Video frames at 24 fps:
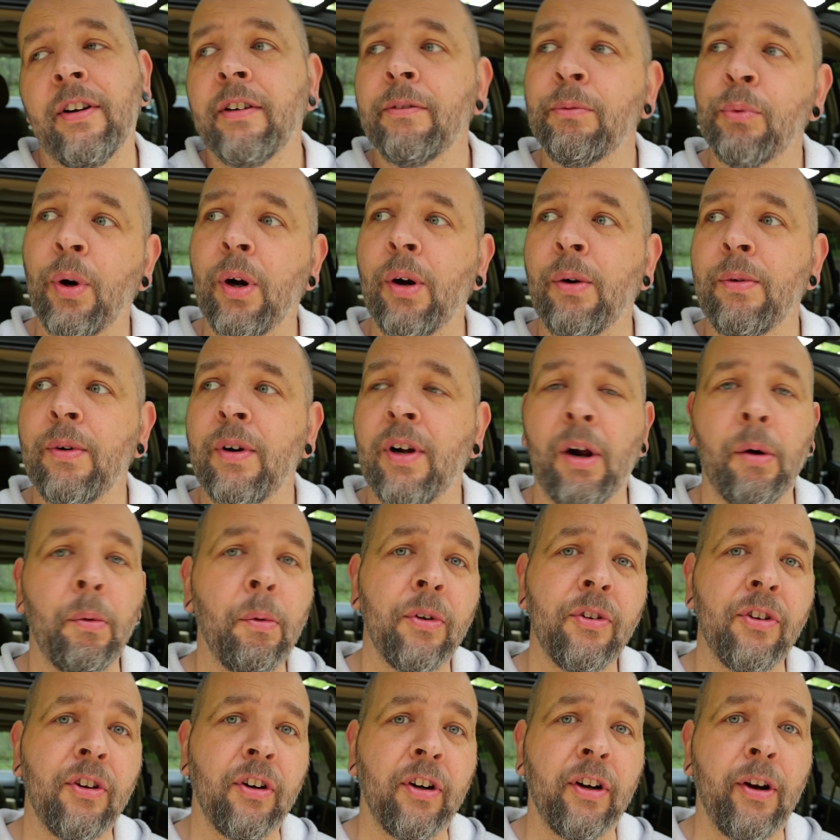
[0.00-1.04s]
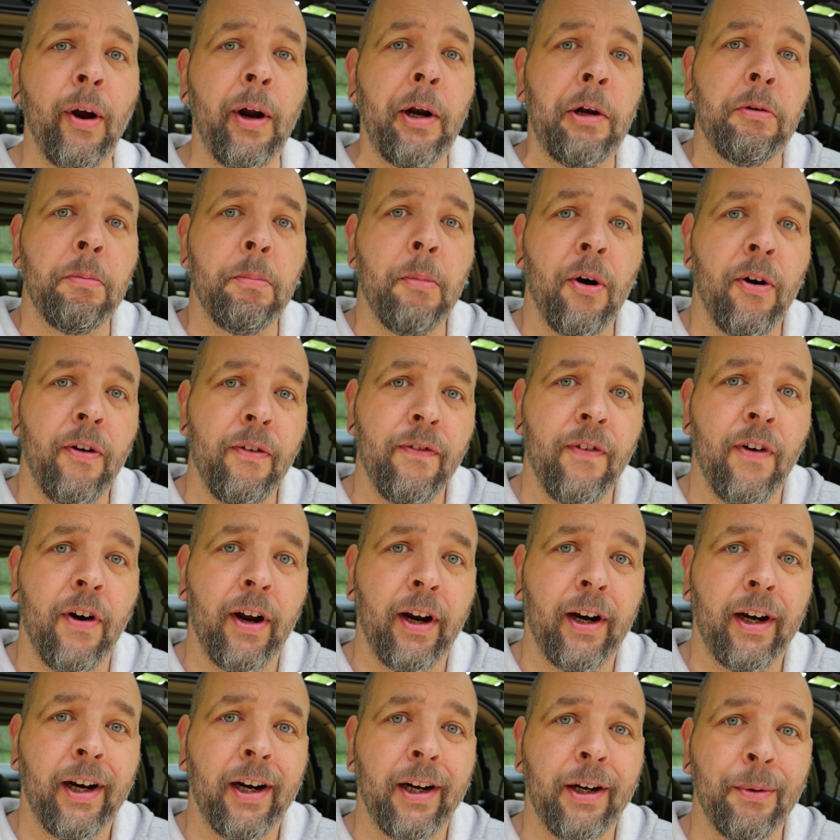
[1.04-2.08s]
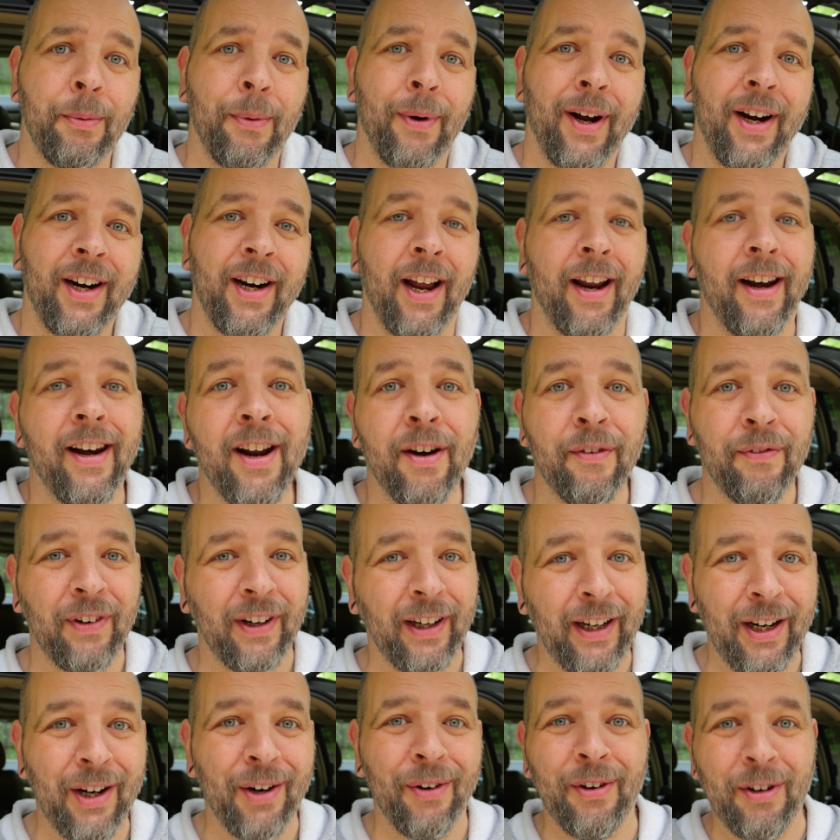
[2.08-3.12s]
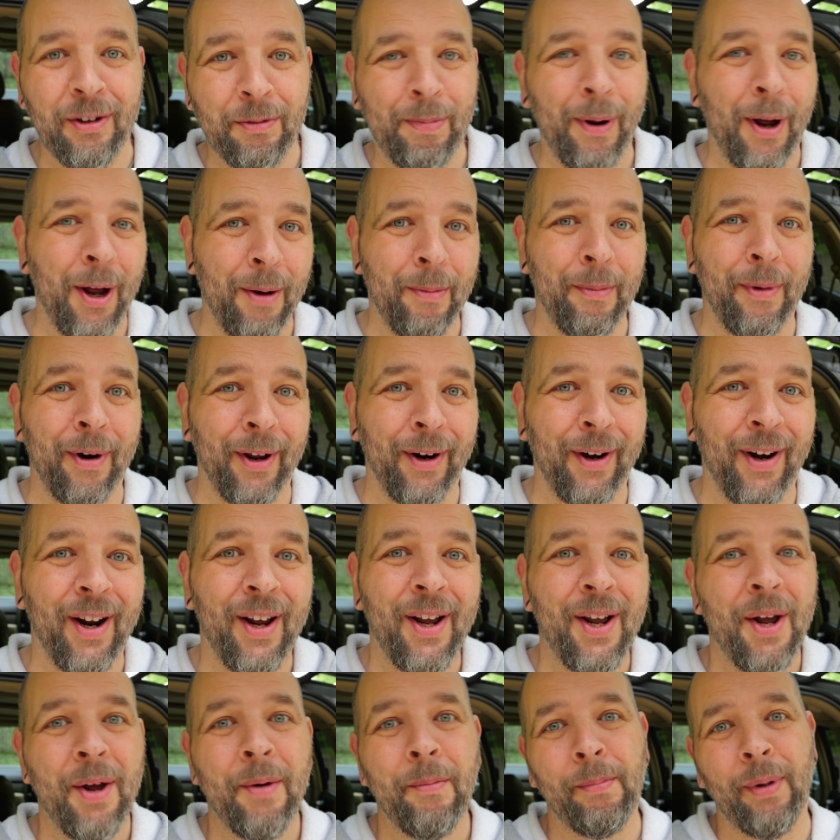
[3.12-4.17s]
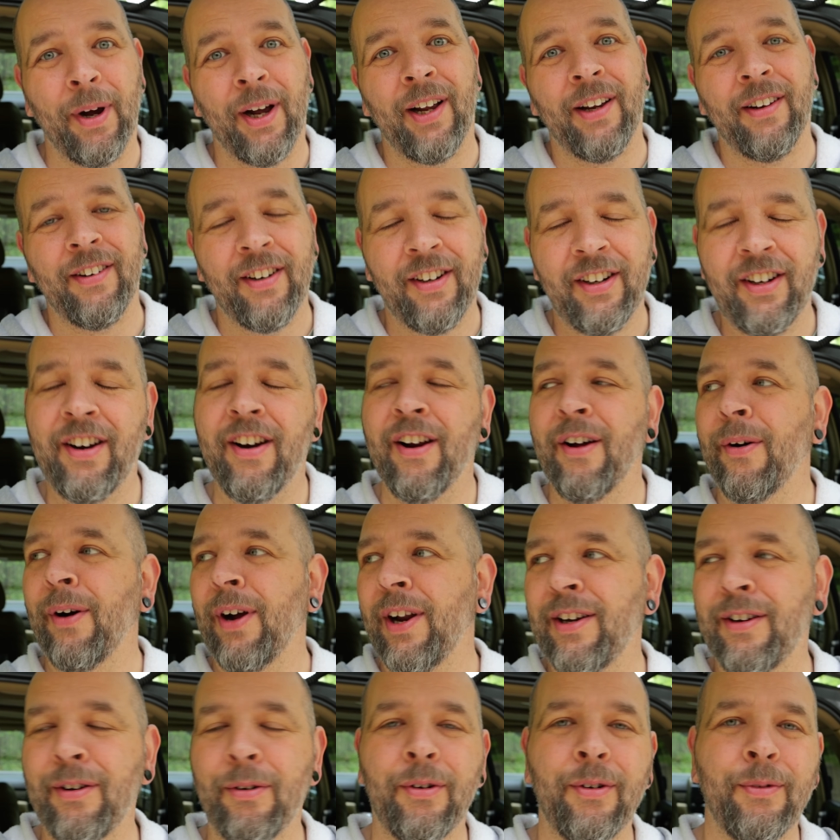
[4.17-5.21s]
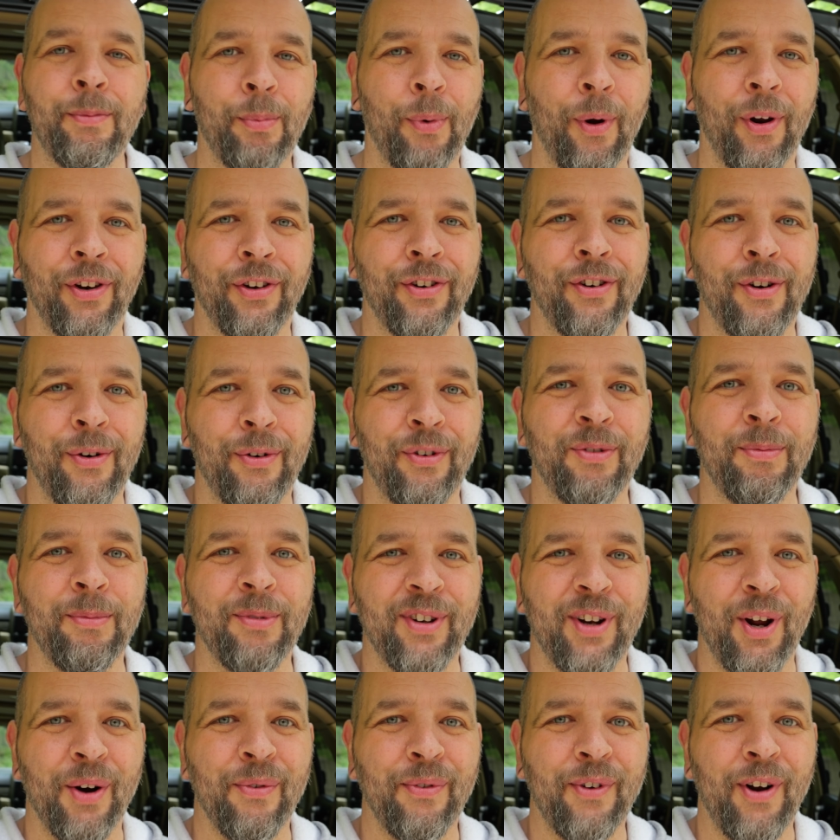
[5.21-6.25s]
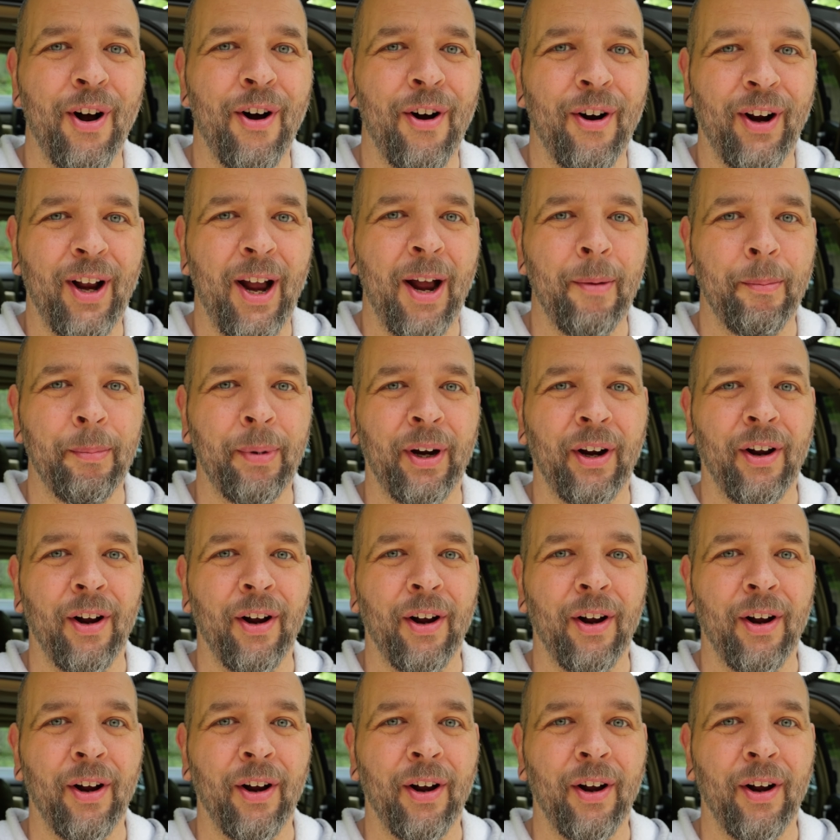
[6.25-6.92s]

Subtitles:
well, I wasn't going to modify it in any way, and nothing here is permanent. But, you know, I did want to do some stealth car camping